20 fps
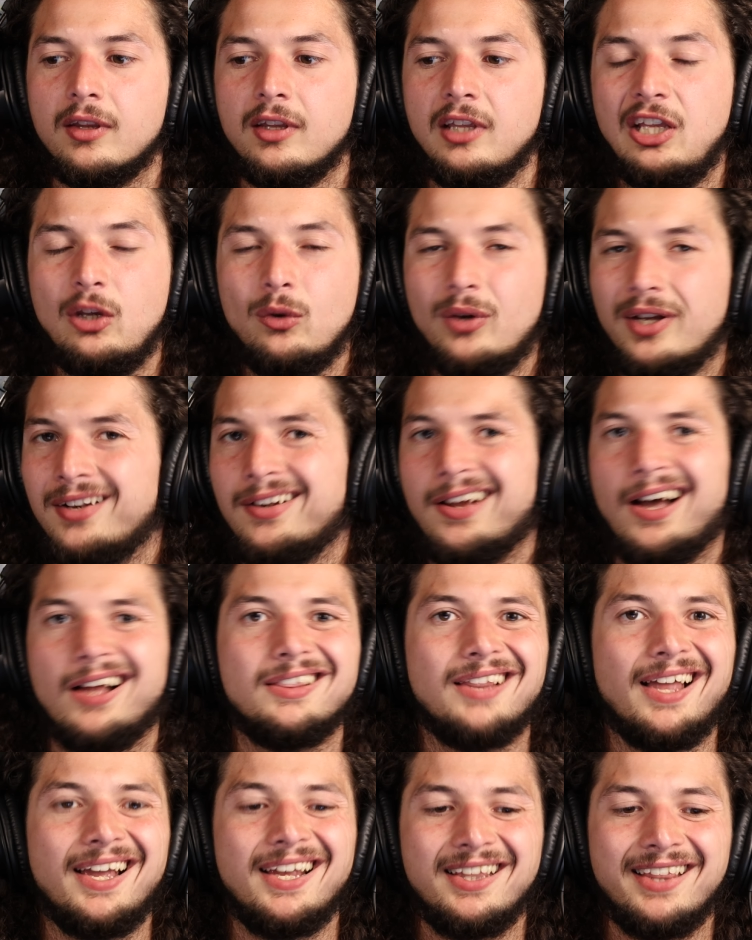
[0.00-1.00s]
you
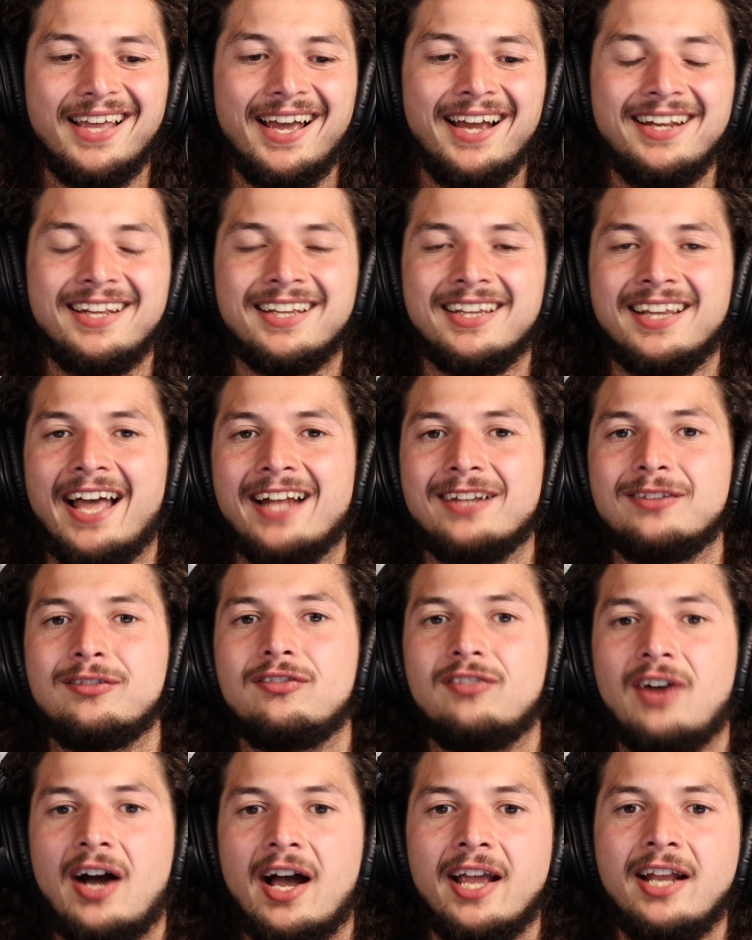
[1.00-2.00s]
cannot like that, and that's
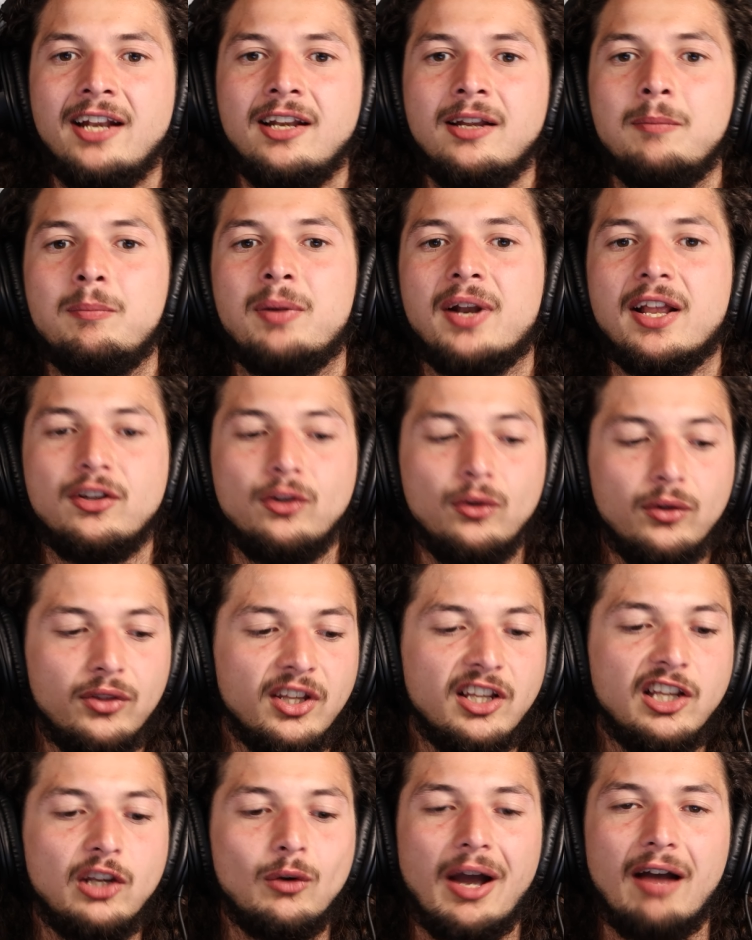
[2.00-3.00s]
fine, but I do
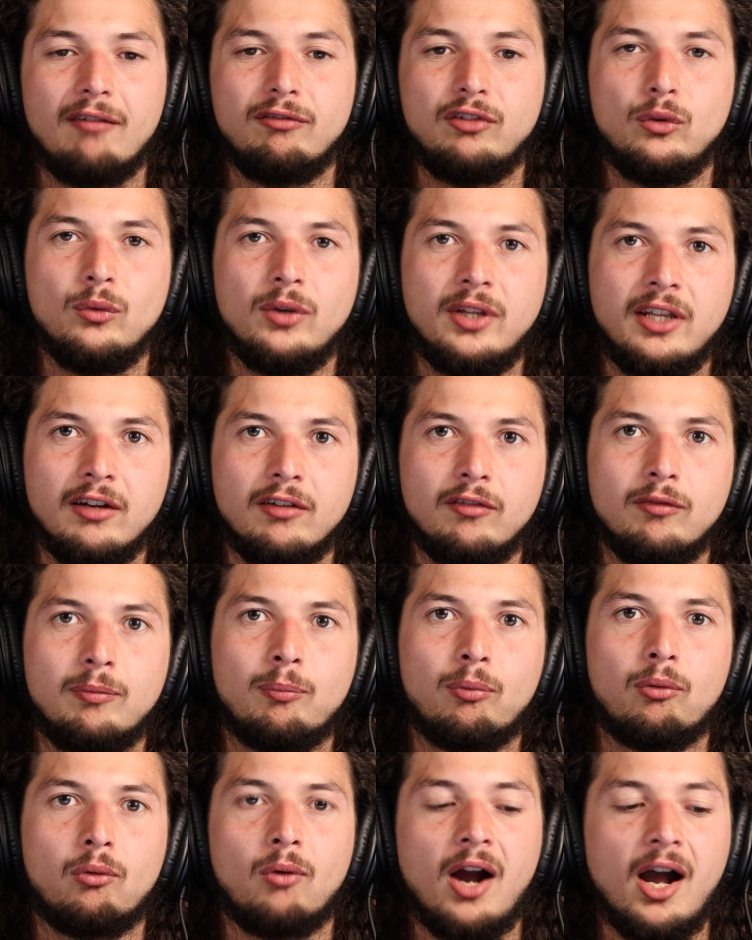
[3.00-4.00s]
think you have to
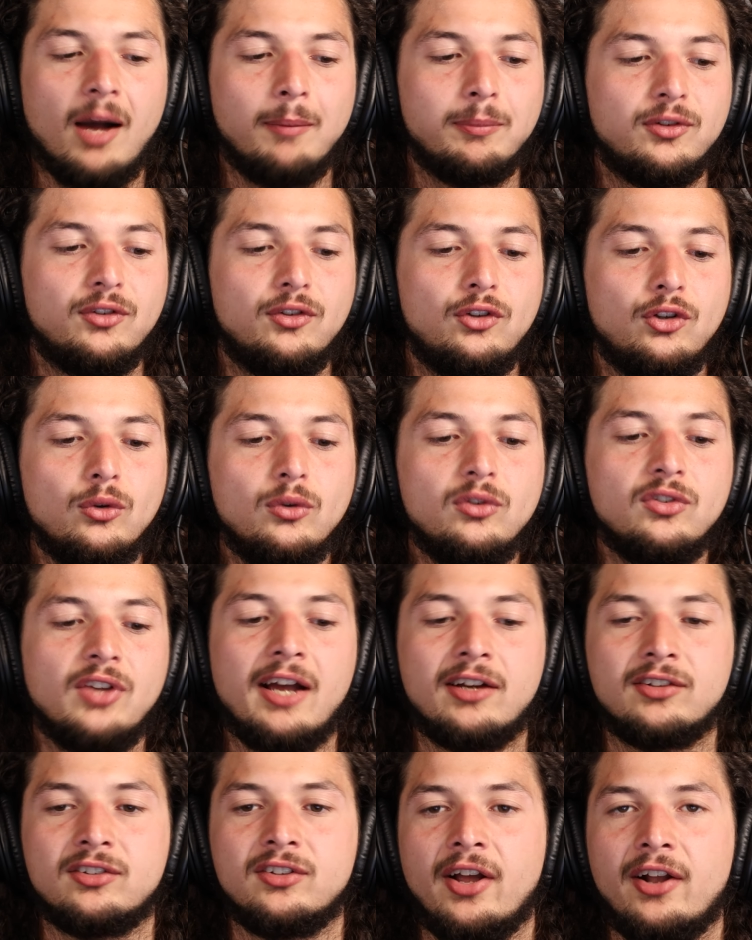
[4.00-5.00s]
give props to
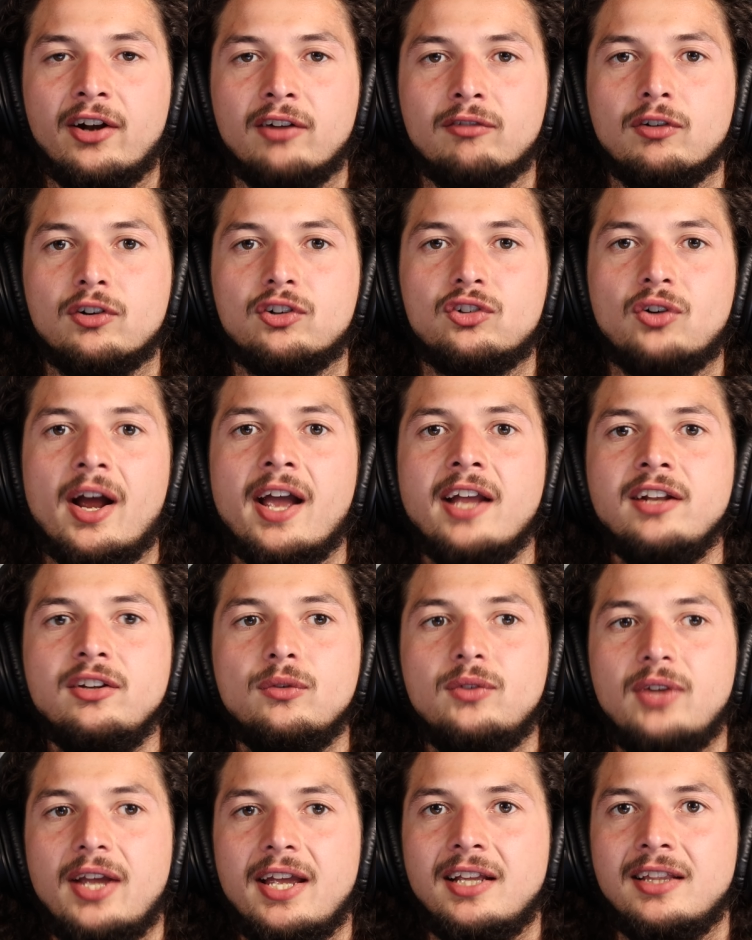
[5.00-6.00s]
Zack Snyder for trying
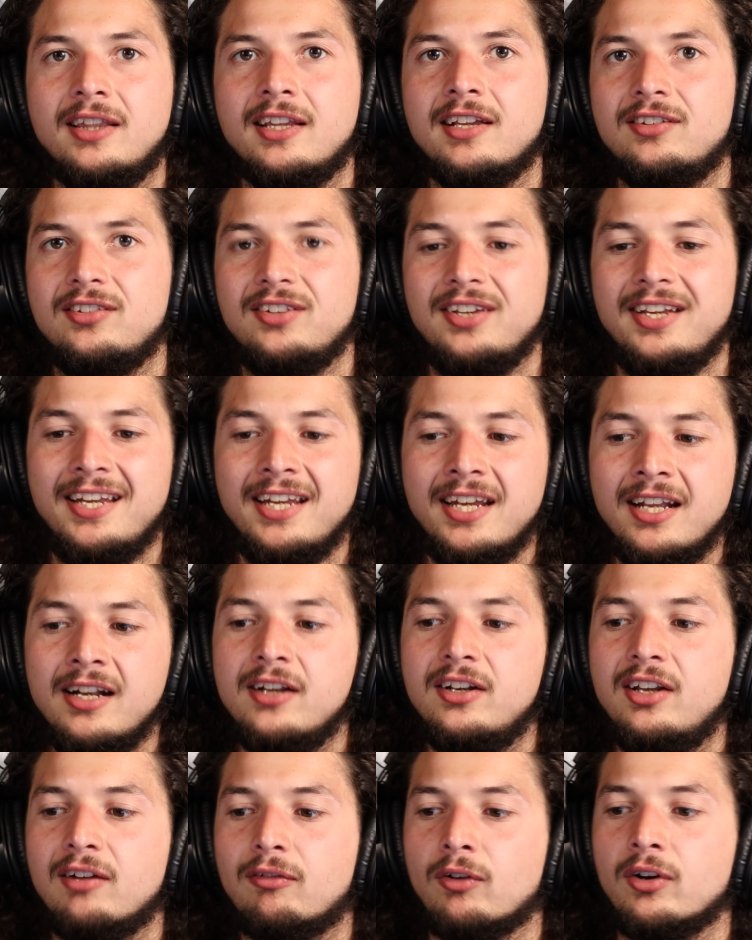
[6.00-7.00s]
to take this in
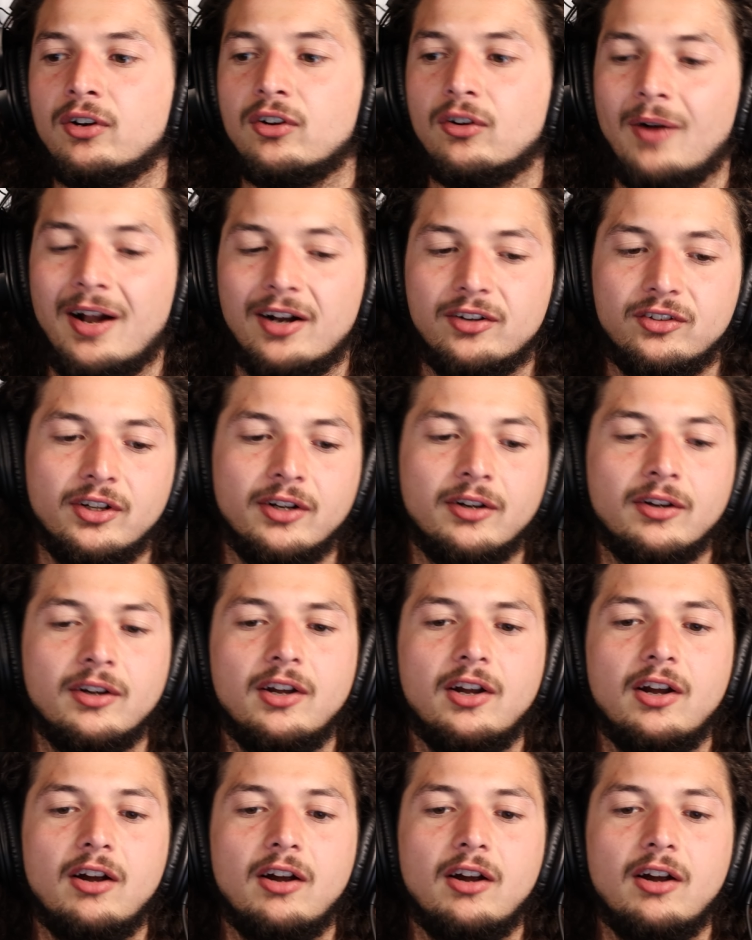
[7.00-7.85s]
a different direction,